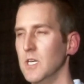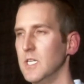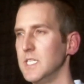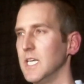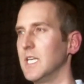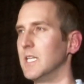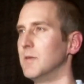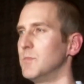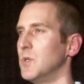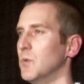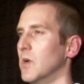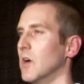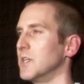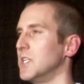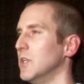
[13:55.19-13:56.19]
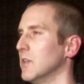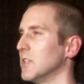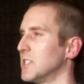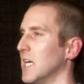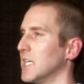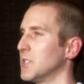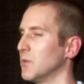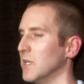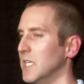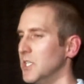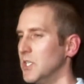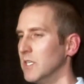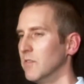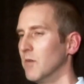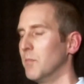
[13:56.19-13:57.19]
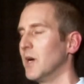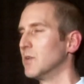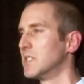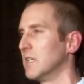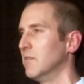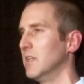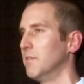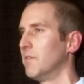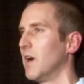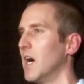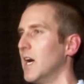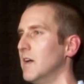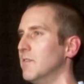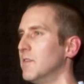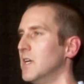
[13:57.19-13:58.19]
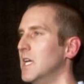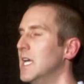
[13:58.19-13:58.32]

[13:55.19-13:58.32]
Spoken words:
taking them to an arterial saturation of about 75.